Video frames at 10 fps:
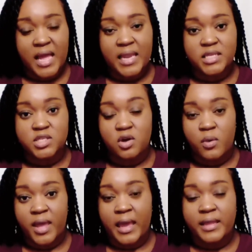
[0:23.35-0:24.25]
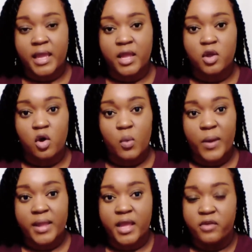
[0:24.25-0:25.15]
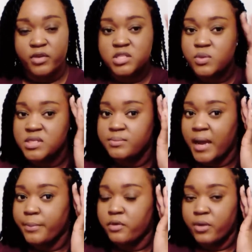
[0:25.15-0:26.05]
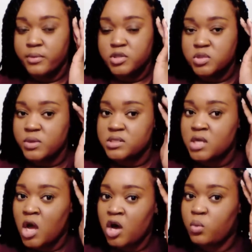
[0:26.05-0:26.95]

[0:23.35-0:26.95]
I like to go ahead and go in and retwist my perimeter twist,